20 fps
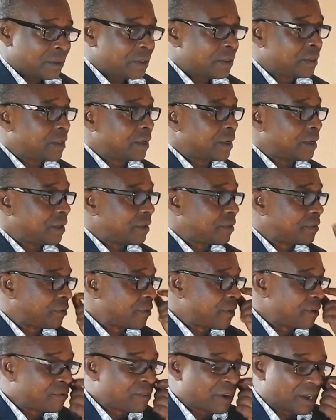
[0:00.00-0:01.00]
The
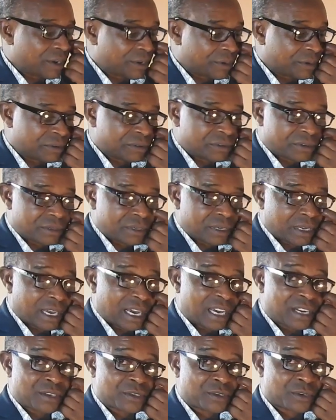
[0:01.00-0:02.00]
3 values
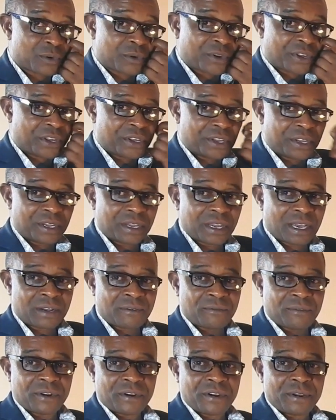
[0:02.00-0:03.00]
are so key
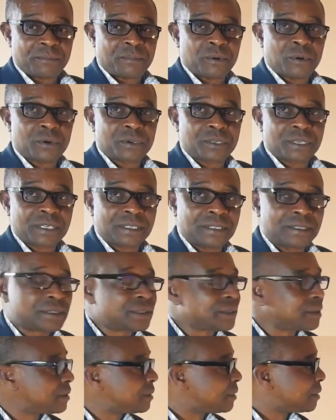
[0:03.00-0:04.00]
and very
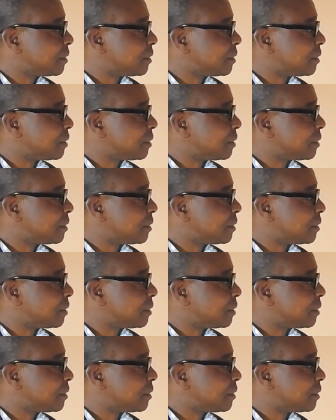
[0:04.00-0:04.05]
important